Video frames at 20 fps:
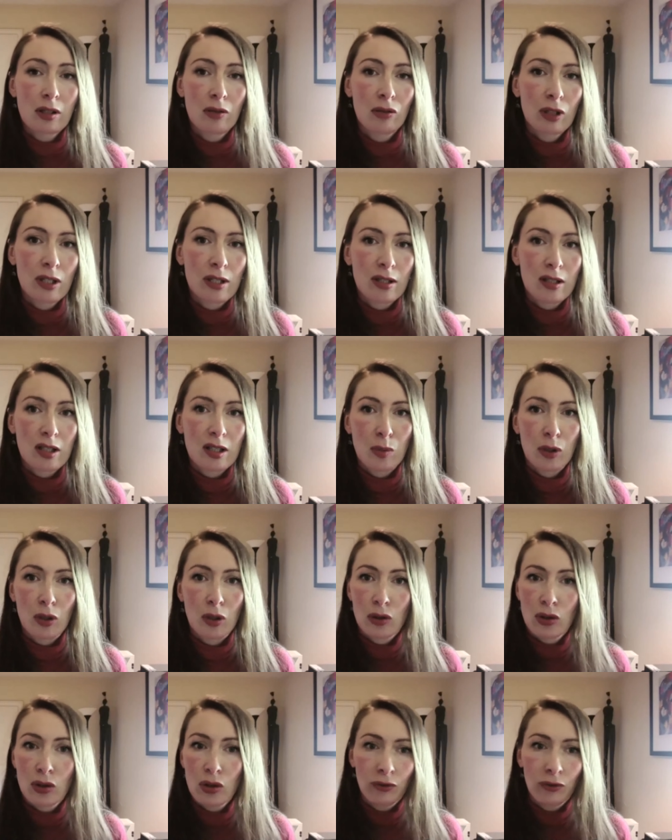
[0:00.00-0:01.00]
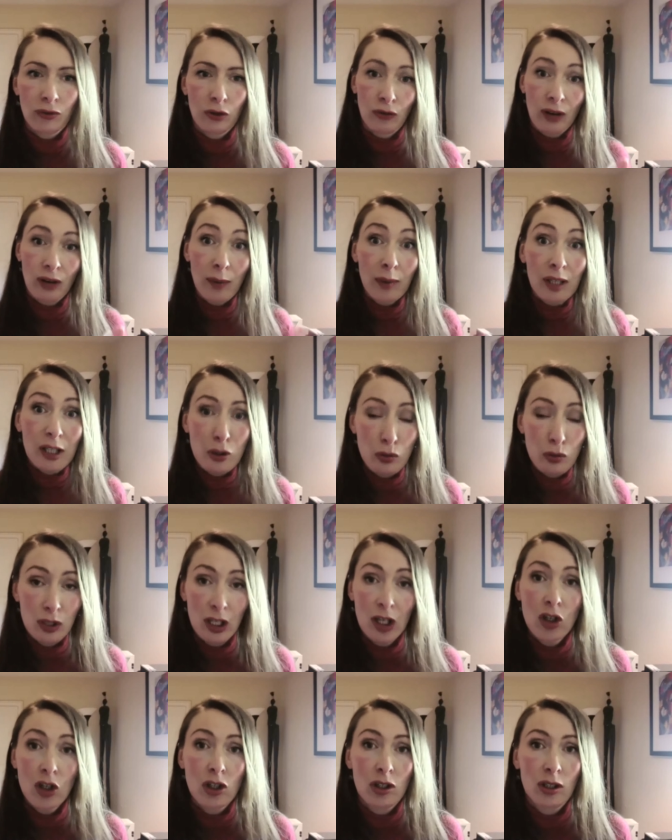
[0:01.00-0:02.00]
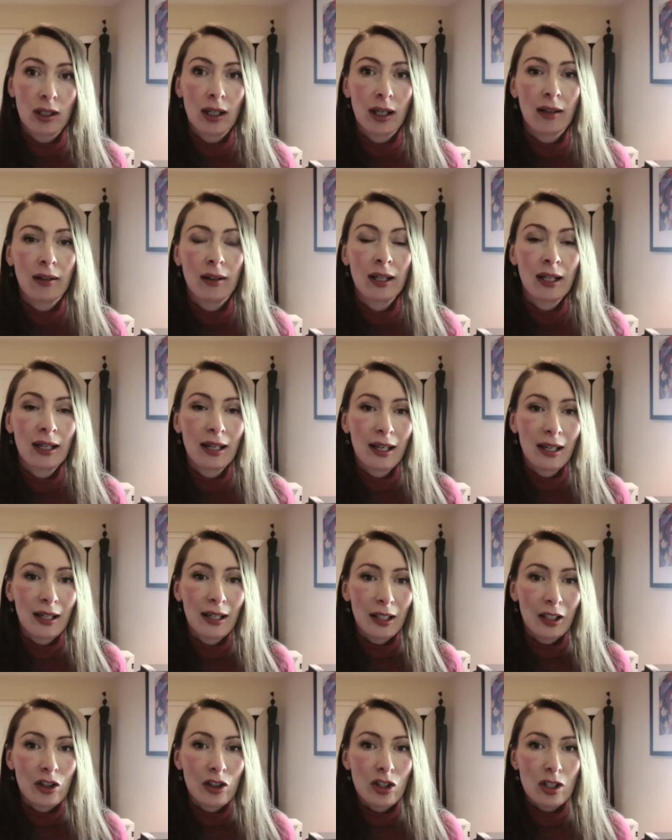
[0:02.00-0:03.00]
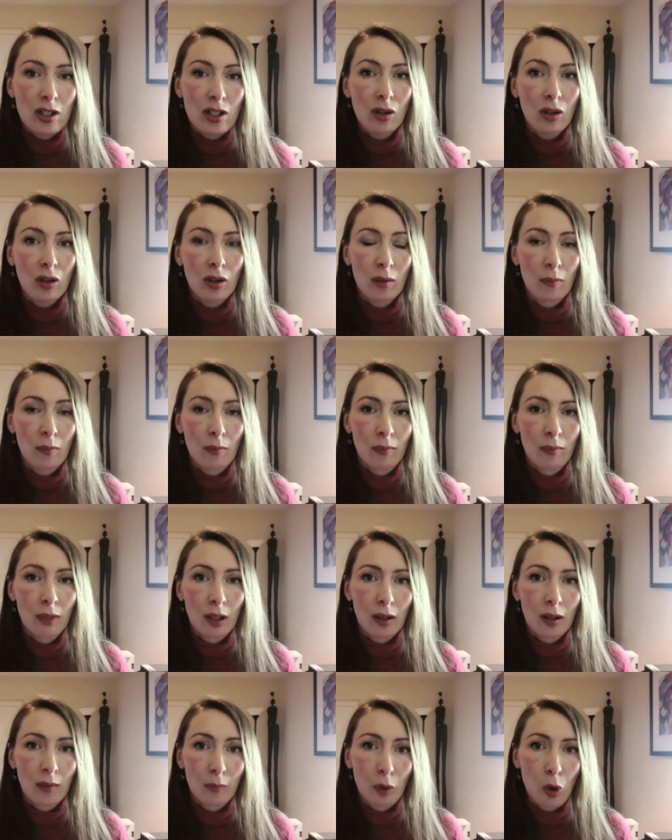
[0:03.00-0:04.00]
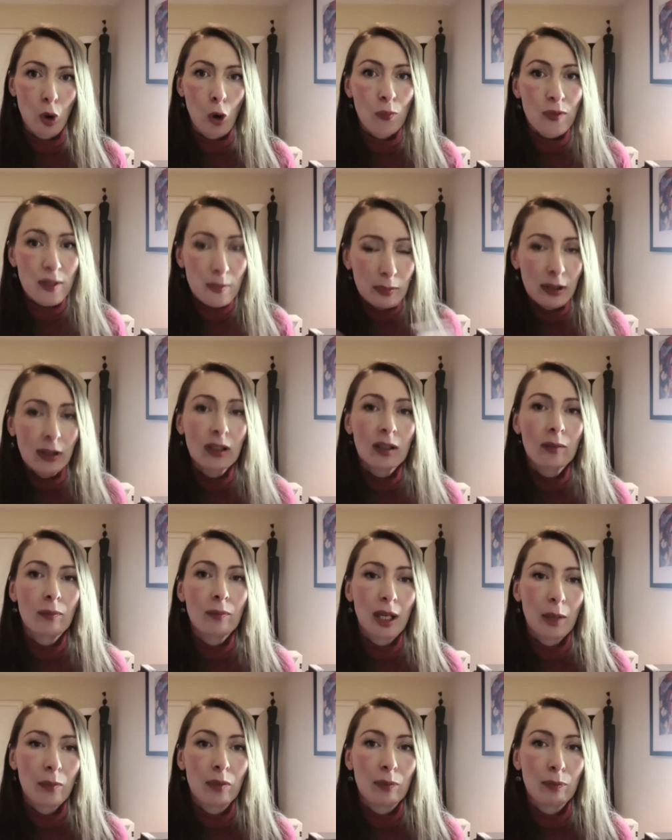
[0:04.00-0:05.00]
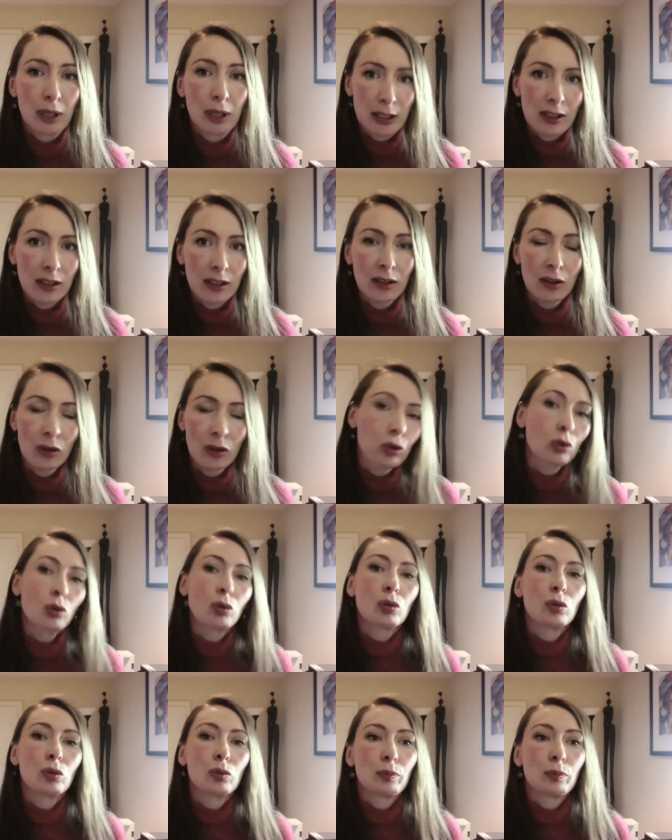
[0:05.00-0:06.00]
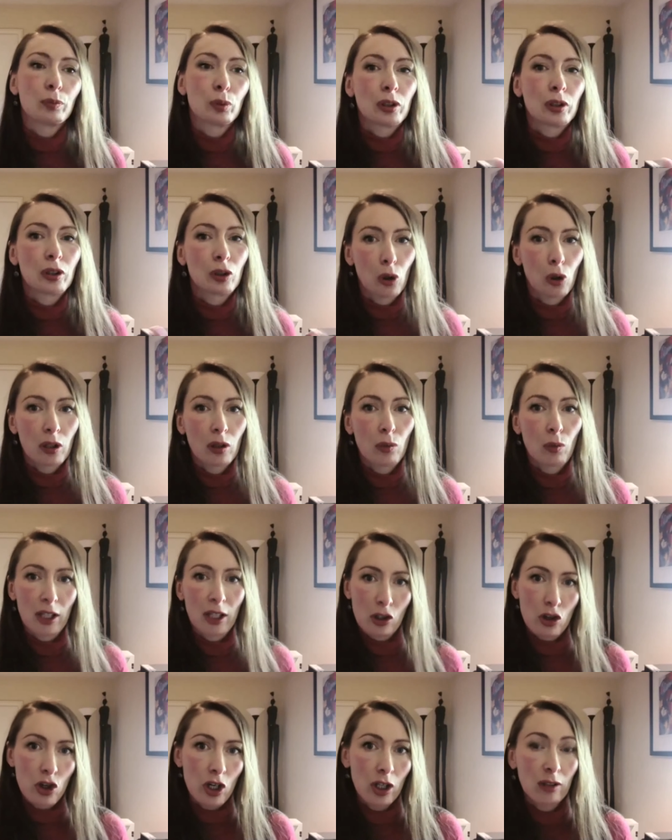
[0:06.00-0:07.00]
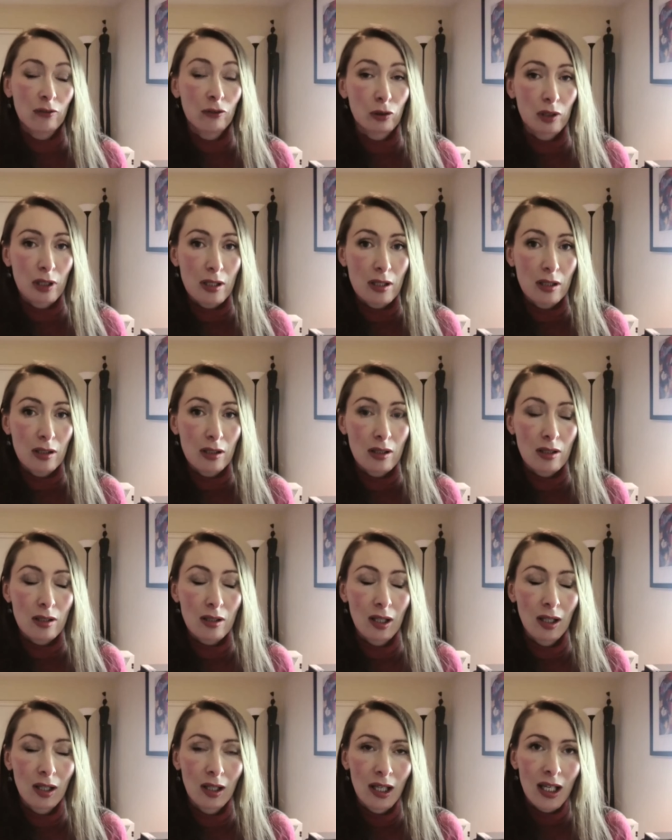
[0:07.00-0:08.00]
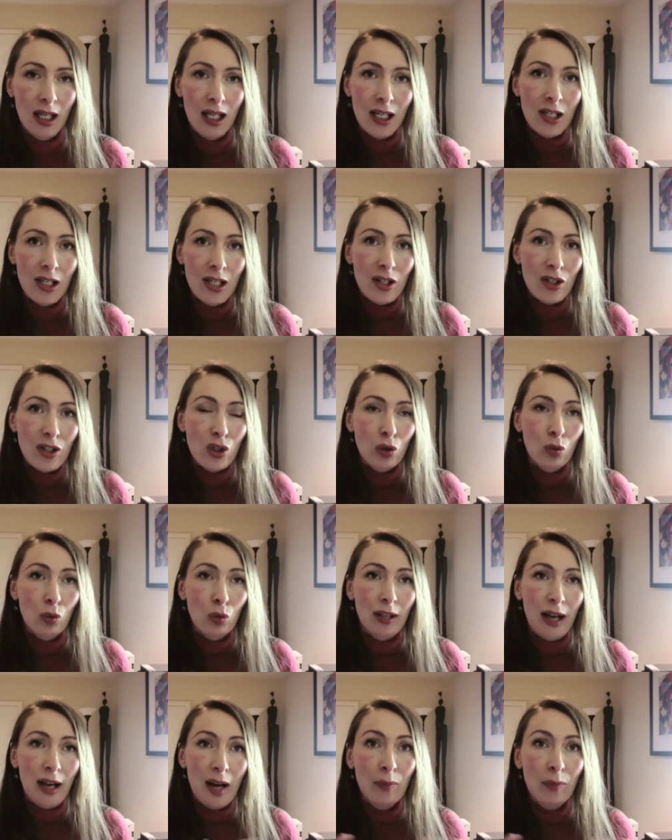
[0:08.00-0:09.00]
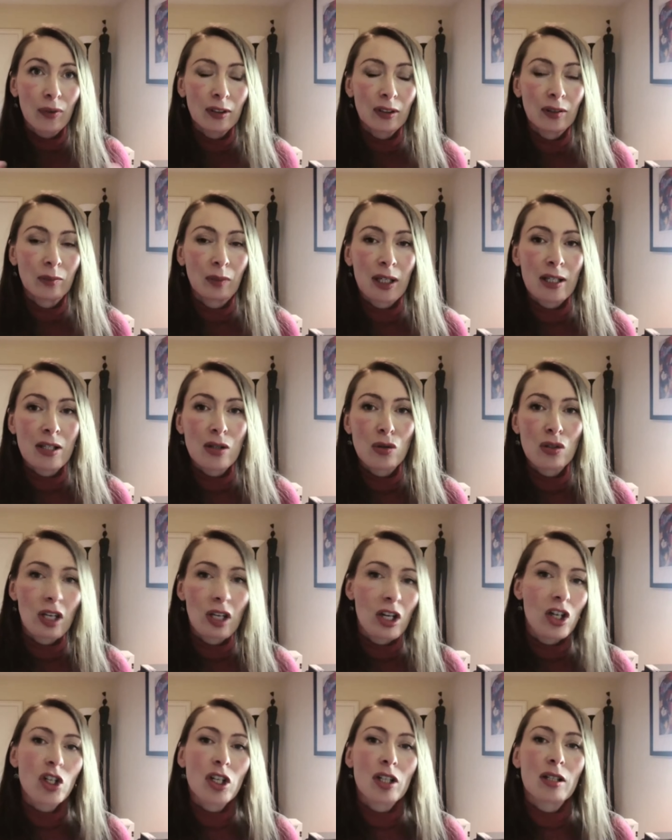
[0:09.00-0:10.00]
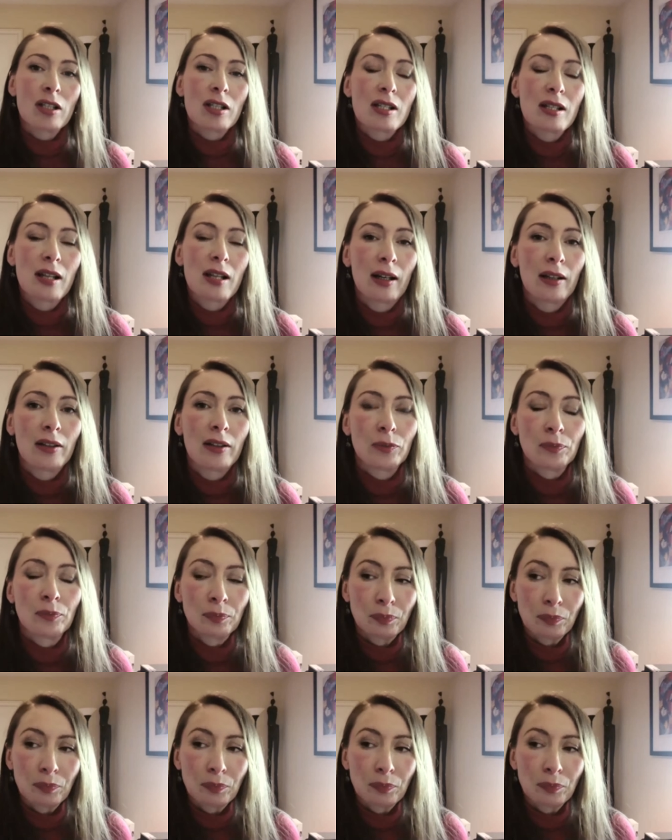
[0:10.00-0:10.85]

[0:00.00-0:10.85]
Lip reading: reasons, because of your family situation. Again, it just optimally maybe better to put it all in one chunk, for instance. So what happened in my situation is that